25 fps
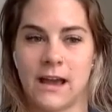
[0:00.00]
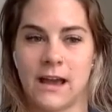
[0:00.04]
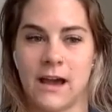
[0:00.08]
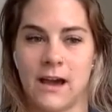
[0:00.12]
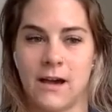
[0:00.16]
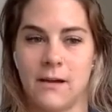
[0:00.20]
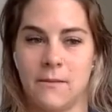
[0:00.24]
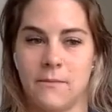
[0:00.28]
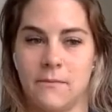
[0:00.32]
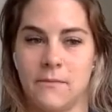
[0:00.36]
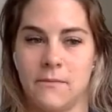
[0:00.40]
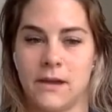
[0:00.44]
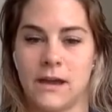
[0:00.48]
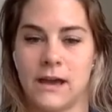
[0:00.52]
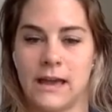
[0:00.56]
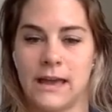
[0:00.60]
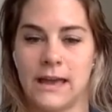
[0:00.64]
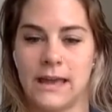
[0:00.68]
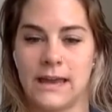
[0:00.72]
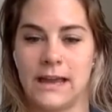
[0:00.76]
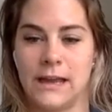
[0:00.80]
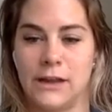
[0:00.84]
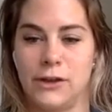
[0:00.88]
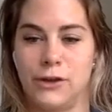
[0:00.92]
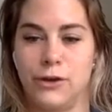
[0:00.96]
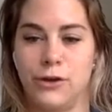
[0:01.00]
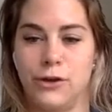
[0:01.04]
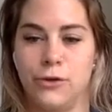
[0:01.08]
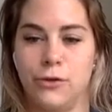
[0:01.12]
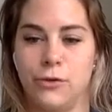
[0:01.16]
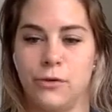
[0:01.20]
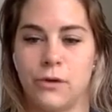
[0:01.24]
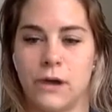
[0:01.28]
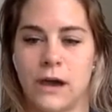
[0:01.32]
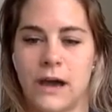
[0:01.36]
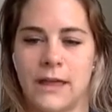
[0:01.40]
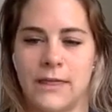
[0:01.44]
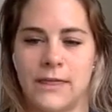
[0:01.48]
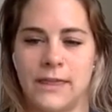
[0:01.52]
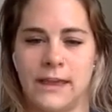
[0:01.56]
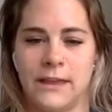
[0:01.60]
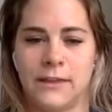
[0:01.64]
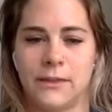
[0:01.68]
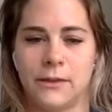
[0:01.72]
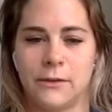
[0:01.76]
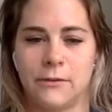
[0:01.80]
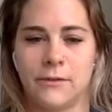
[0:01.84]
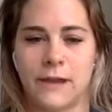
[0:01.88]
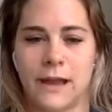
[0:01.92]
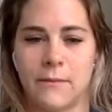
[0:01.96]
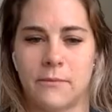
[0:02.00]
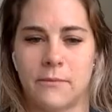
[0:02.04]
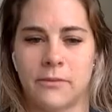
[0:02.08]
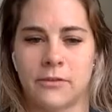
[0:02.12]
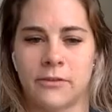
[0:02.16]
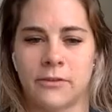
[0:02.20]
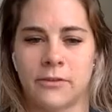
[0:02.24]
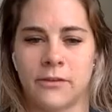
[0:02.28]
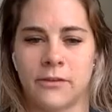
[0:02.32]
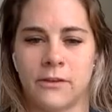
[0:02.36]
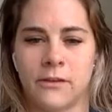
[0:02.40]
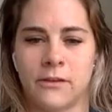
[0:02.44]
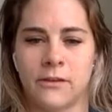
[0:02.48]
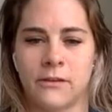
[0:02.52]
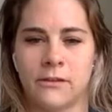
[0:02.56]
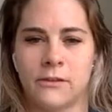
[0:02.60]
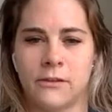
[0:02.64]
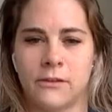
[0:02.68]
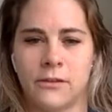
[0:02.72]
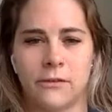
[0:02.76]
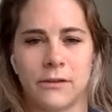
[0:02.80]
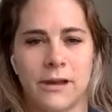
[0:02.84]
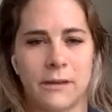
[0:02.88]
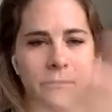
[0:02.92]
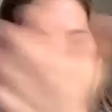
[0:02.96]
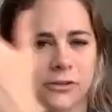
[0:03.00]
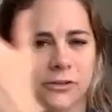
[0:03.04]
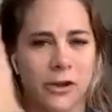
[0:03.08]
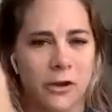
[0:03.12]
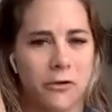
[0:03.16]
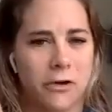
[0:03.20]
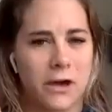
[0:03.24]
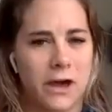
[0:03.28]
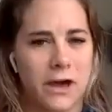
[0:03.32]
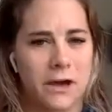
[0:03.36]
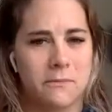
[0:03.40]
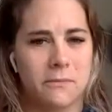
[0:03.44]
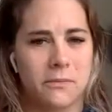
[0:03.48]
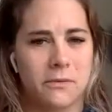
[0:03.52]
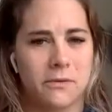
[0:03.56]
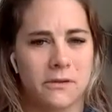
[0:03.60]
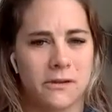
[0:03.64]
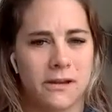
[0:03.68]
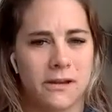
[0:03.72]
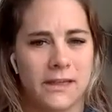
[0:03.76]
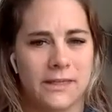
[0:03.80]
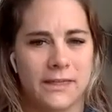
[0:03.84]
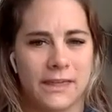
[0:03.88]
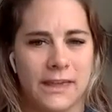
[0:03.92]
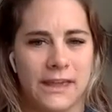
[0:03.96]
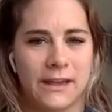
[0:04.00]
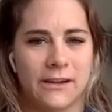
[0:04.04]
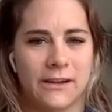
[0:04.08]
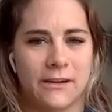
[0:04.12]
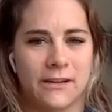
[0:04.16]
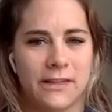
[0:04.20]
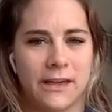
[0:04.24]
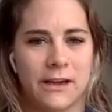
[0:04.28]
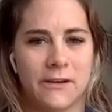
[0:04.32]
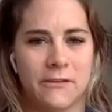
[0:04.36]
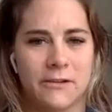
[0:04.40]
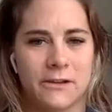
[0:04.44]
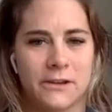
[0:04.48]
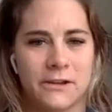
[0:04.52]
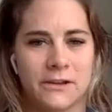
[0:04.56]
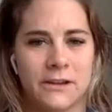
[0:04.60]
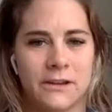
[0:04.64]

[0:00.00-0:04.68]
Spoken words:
And I knew, I think the reps go up, I think, on that one.